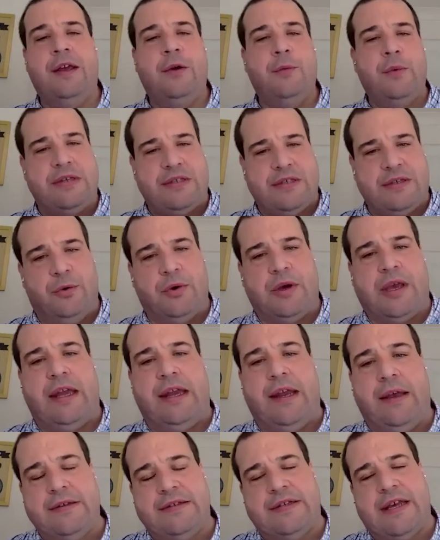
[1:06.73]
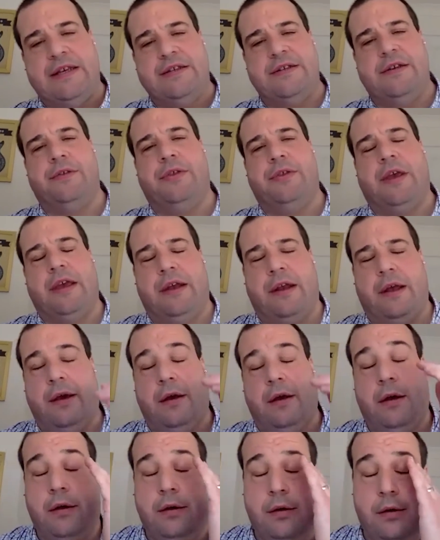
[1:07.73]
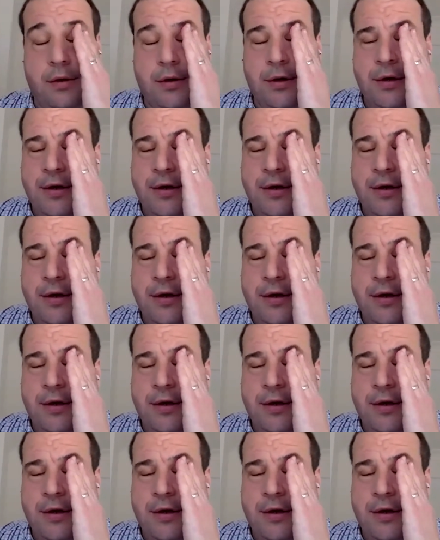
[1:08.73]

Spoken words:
we still get those days where you're thinking like, oh.